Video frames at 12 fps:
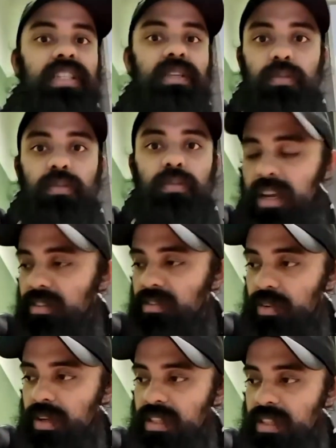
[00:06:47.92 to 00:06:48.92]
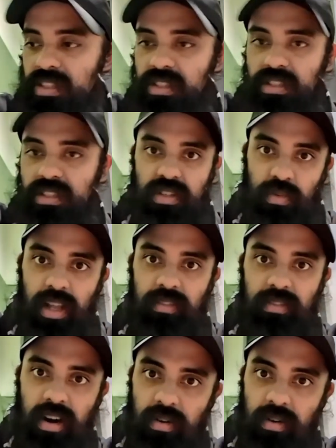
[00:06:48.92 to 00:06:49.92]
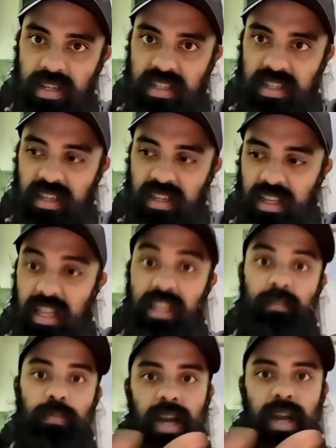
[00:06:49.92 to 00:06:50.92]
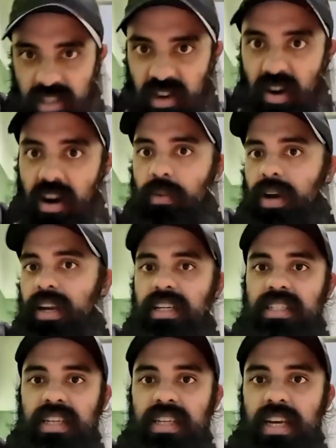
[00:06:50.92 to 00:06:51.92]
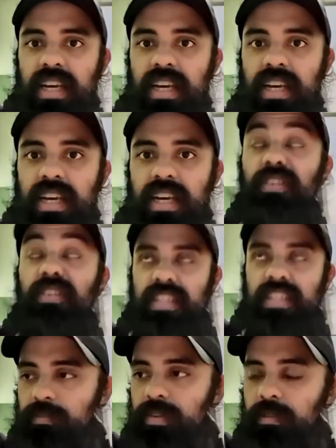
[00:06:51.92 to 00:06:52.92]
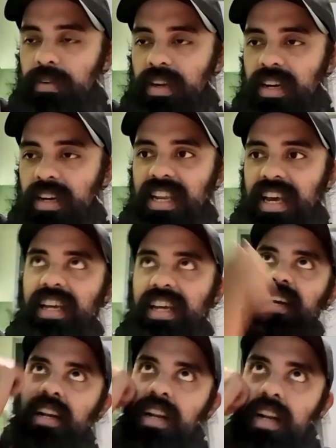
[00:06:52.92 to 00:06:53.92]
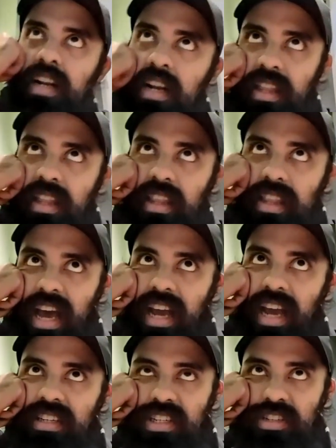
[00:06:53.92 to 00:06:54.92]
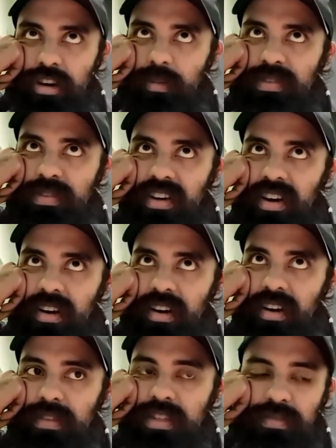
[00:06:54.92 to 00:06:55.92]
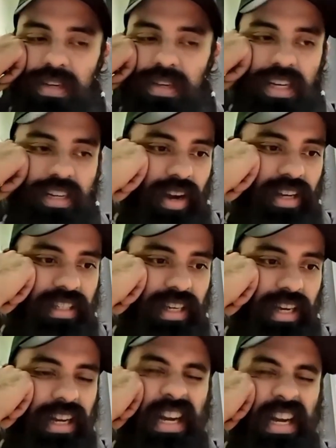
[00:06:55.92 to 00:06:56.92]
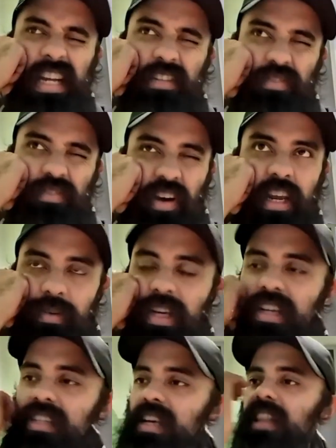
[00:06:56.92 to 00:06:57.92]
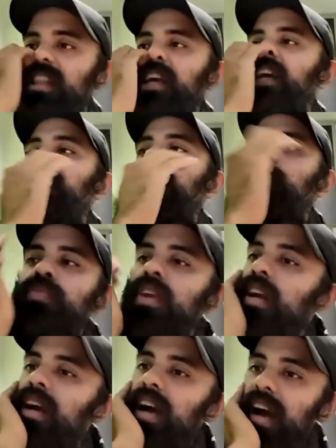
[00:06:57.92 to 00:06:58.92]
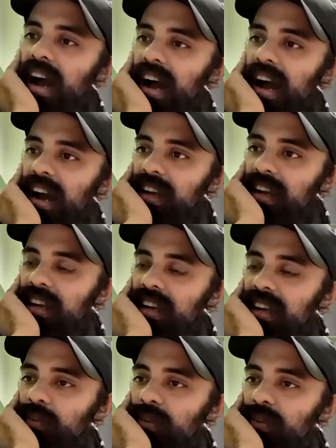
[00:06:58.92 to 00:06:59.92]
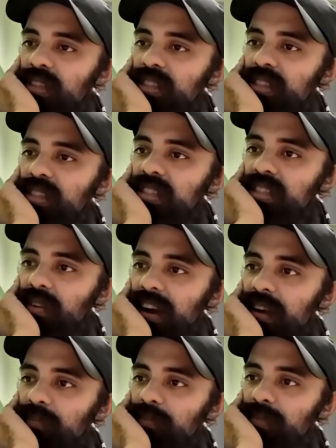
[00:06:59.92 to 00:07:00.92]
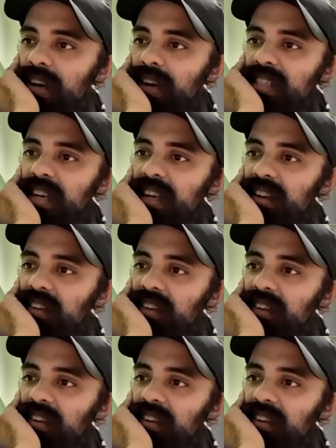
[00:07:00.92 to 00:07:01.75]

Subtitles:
some of my influences as well very recently, like the band Tenari example, for example. But it's like that descriptor is me trying to get. It's funny because I think I would describe myself.